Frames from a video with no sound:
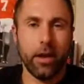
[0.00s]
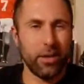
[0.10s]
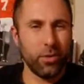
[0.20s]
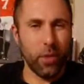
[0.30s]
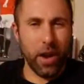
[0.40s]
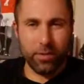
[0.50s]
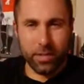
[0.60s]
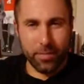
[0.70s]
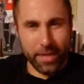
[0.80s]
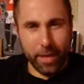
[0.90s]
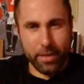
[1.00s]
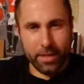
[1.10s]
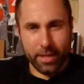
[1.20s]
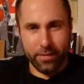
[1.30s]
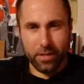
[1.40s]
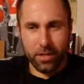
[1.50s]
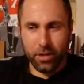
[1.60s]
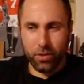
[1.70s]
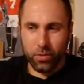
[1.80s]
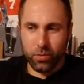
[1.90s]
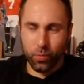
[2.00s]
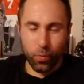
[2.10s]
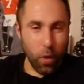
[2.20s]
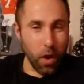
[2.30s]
Are you wearing some of them in the evening? Are you